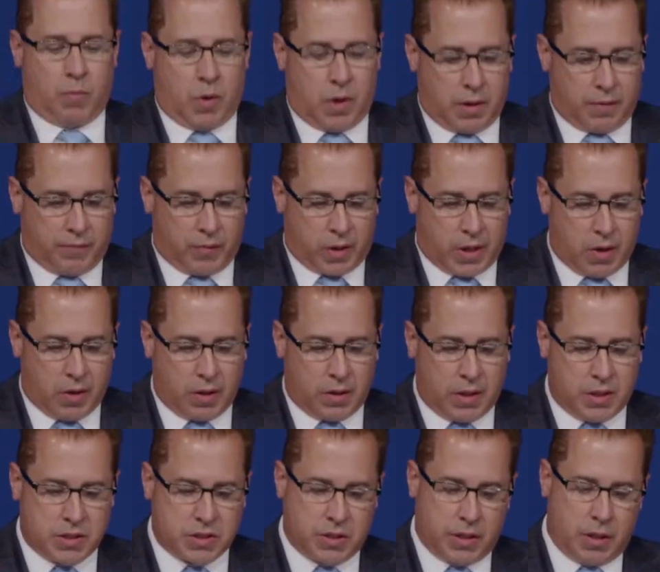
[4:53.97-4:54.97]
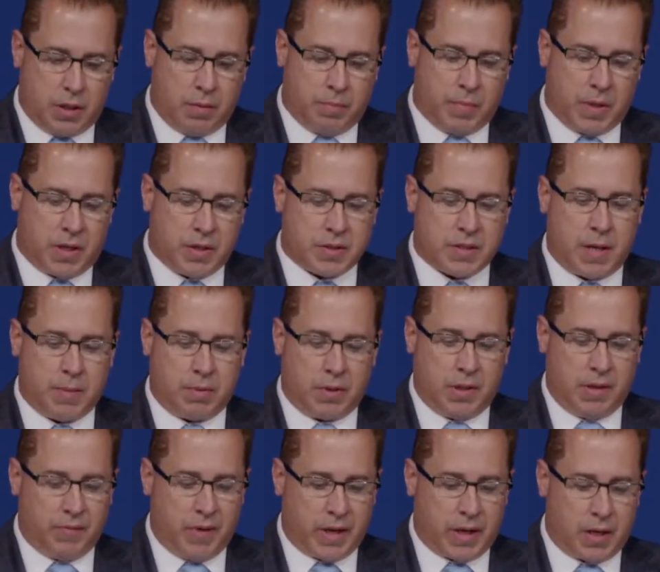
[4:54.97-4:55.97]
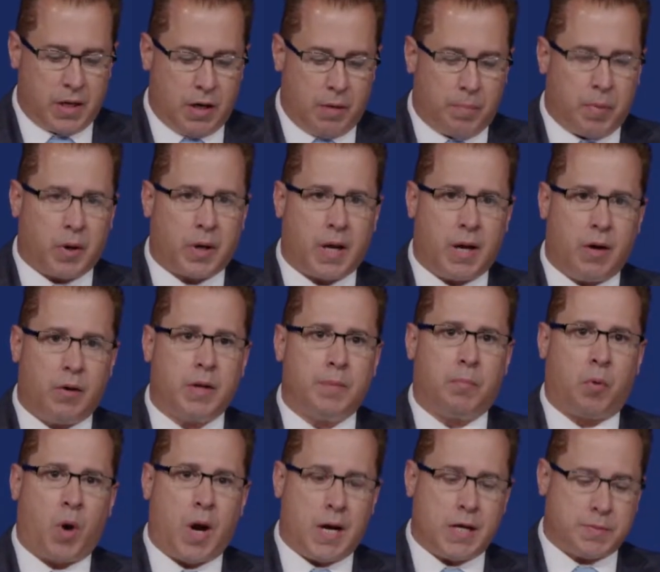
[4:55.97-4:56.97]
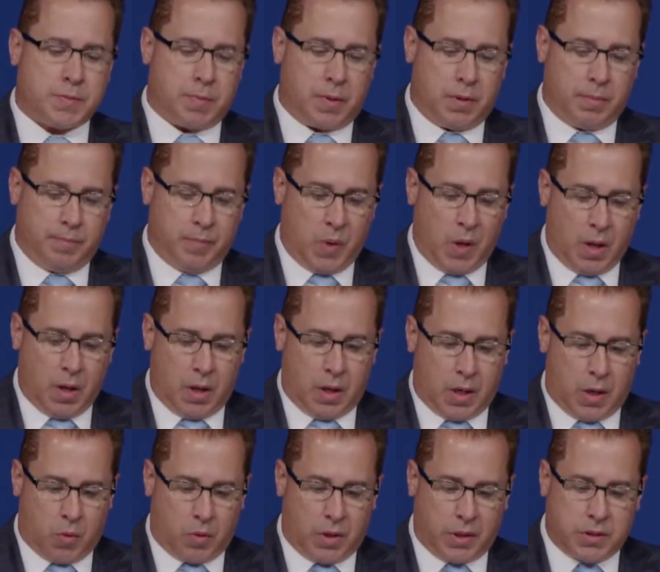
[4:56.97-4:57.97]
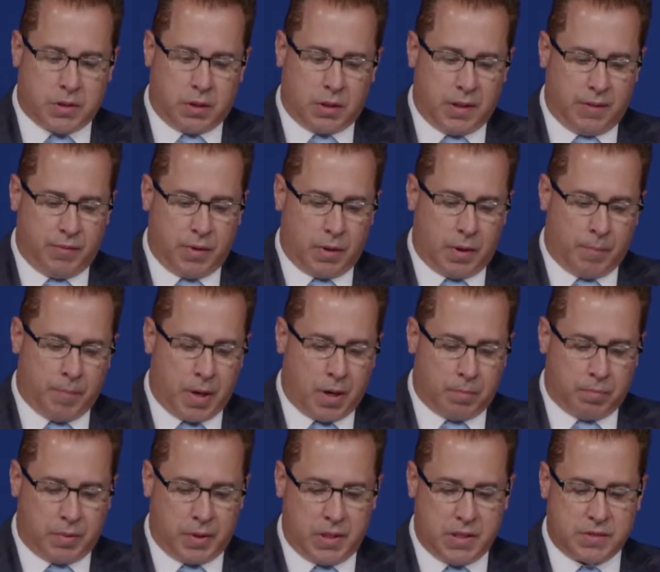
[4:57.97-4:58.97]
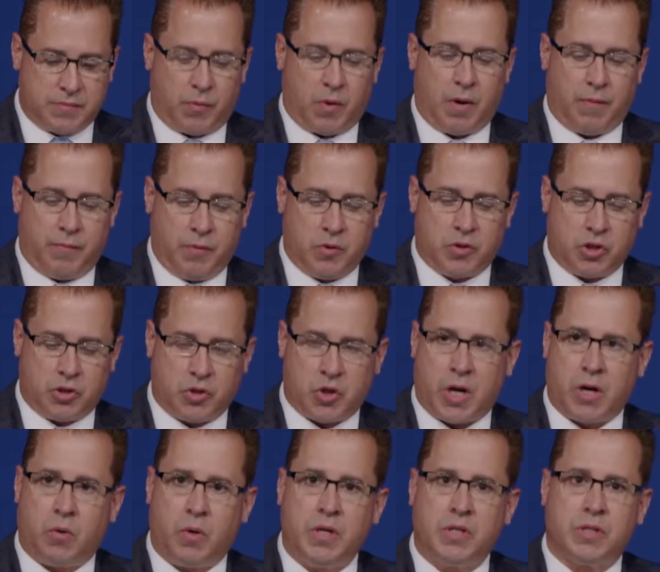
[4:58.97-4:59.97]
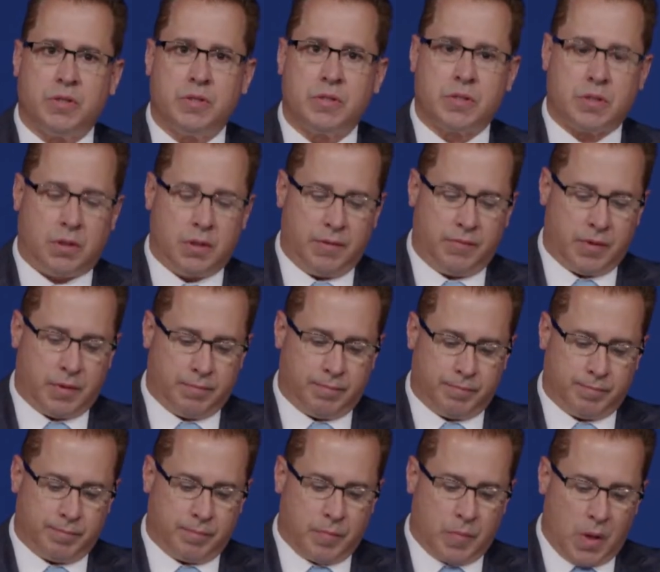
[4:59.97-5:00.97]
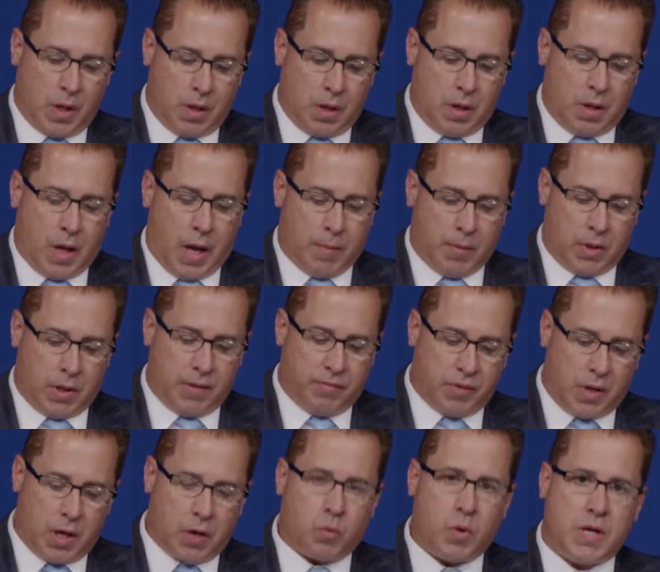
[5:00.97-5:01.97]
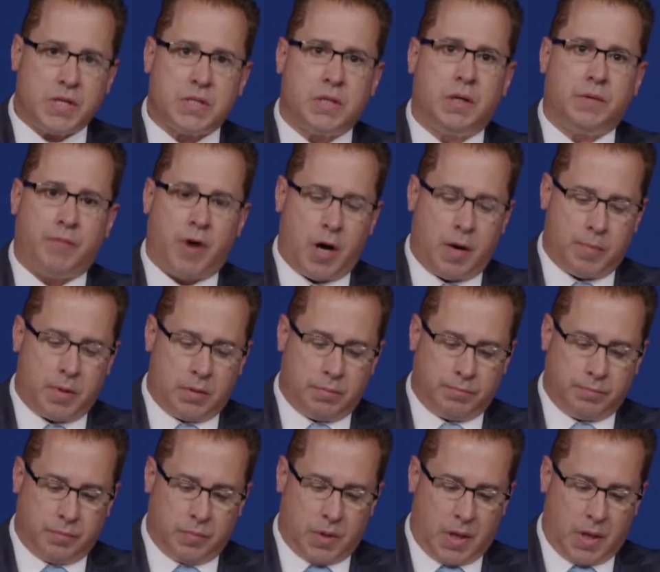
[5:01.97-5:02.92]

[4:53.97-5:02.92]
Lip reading: I'm running for county legislator because I believe I can help our county prosper, and I would like to leave it a better place for our future generations to live in. I'm a lifelong resident of Auburn.